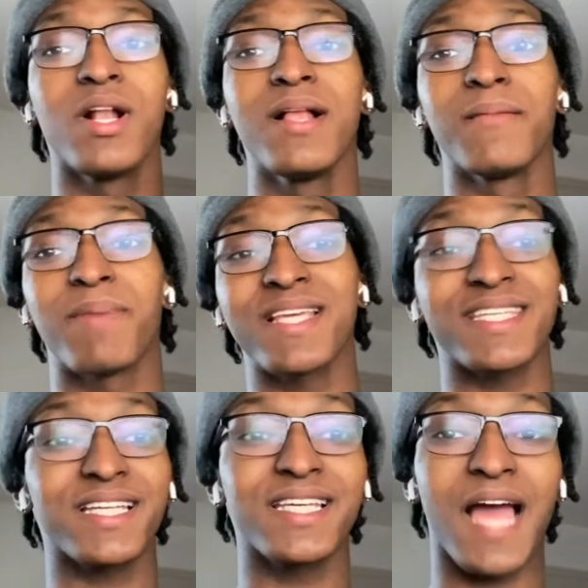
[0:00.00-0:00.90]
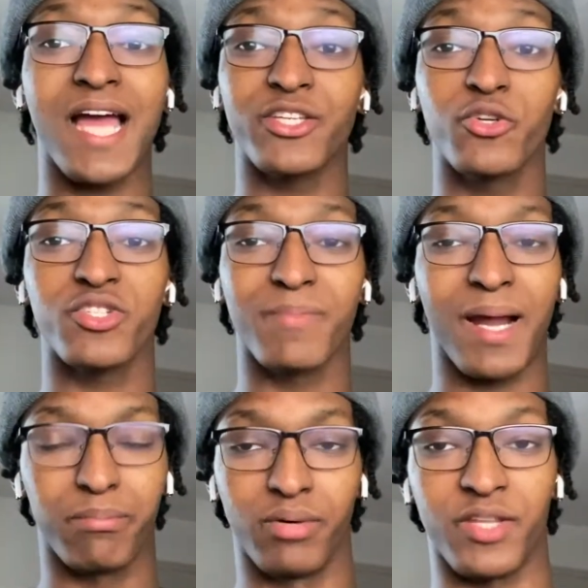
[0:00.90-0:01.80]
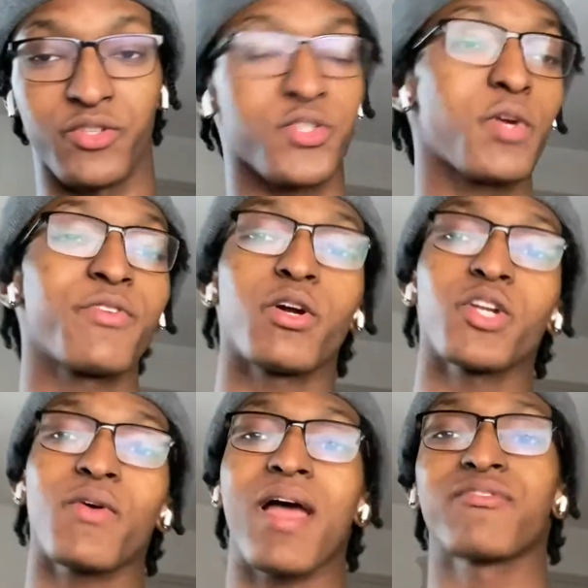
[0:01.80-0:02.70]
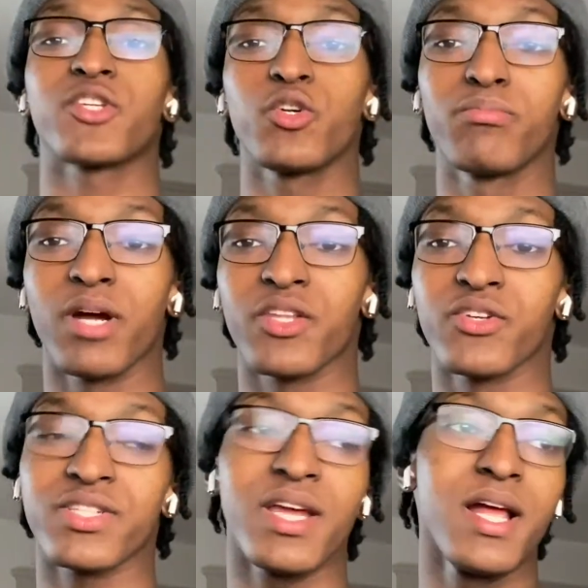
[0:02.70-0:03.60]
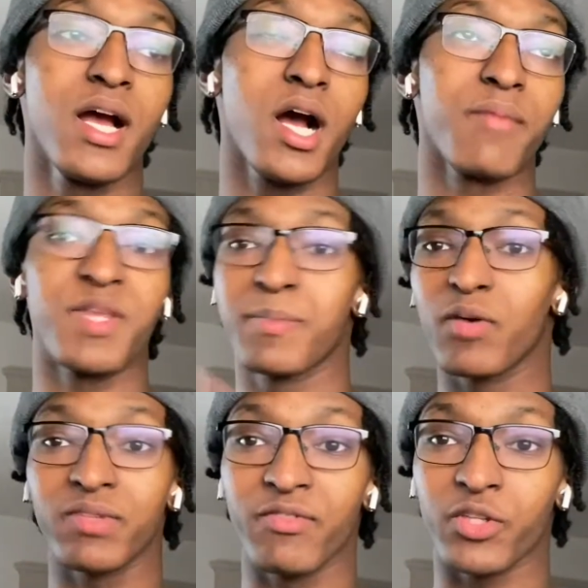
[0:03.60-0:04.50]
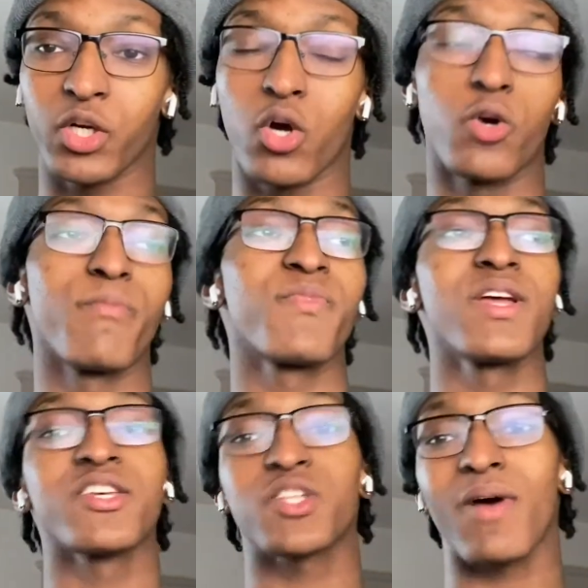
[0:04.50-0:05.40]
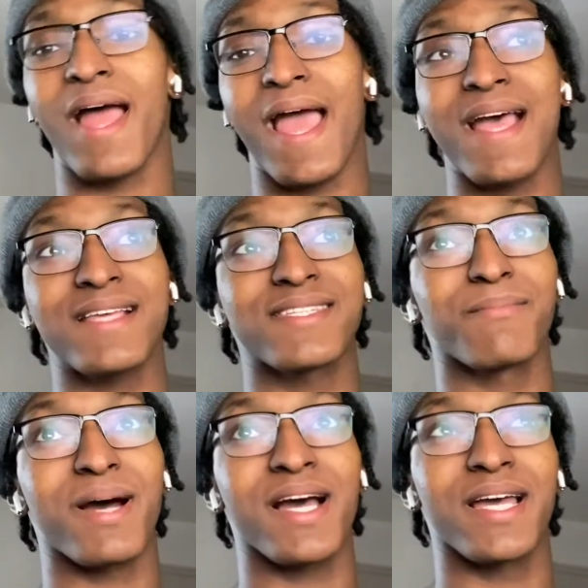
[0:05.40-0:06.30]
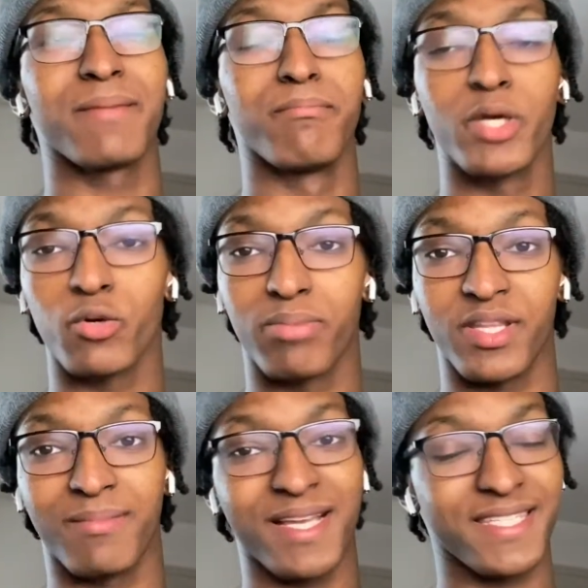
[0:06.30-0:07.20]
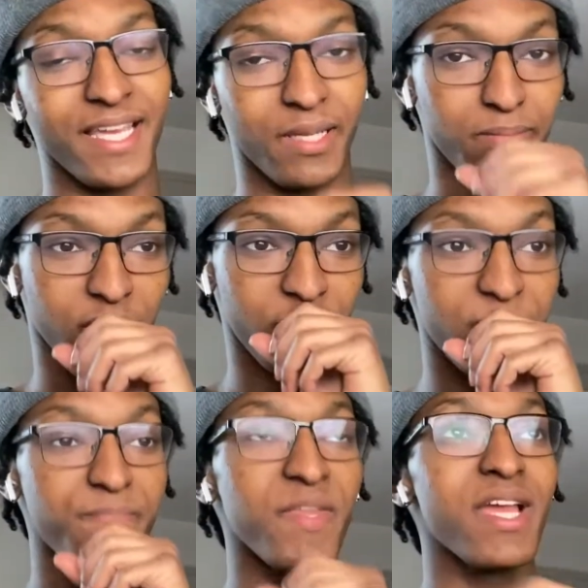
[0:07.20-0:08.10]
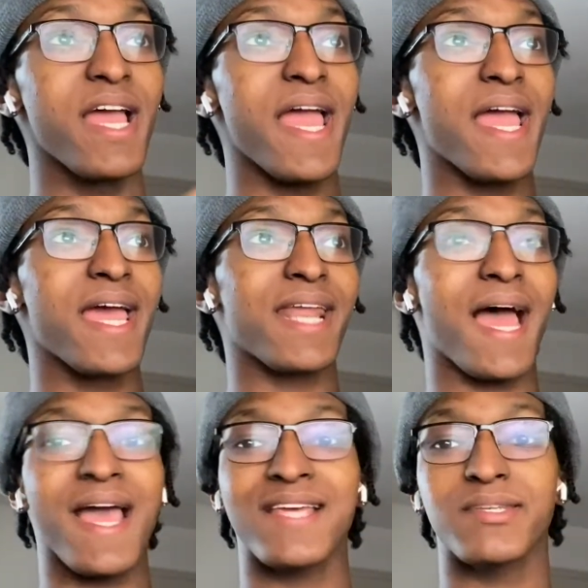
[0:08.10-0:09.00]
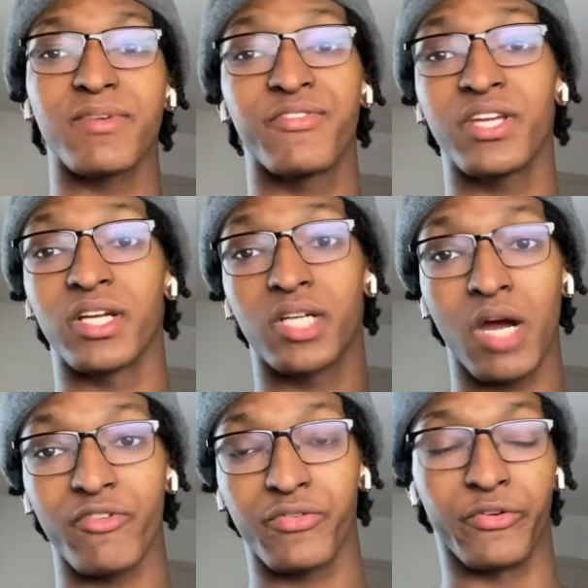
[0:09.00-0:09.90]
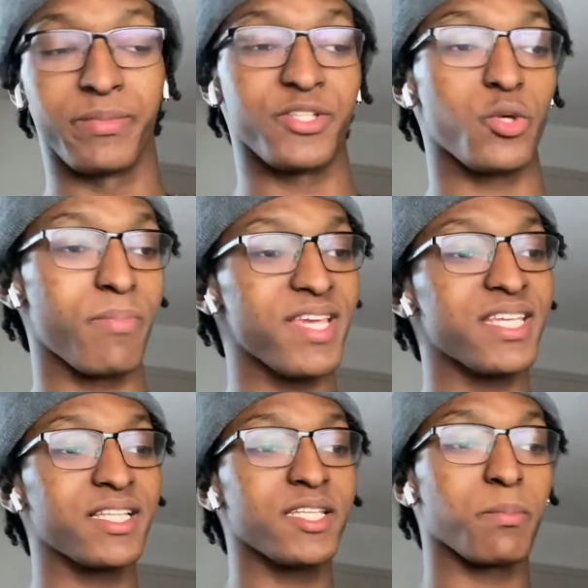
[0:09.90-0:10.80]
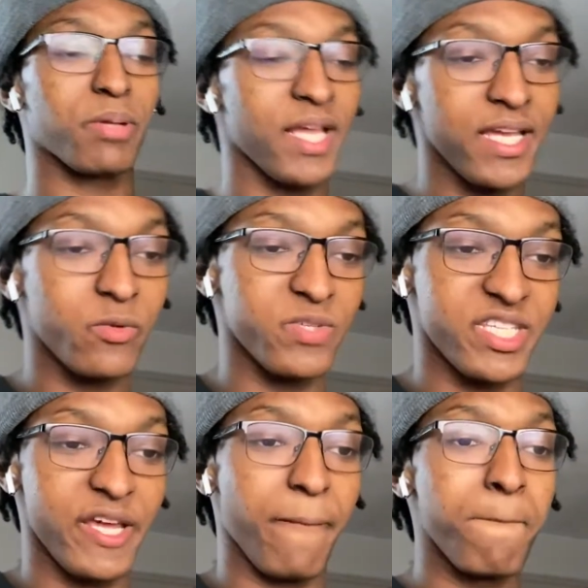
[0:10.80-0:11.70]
basically I used my brothers. So if you don't know, I have 2 brothers. They both live on their own. So I asked my middle brother, my second brother, and I asked him if he can cover for me. So basically the plan was that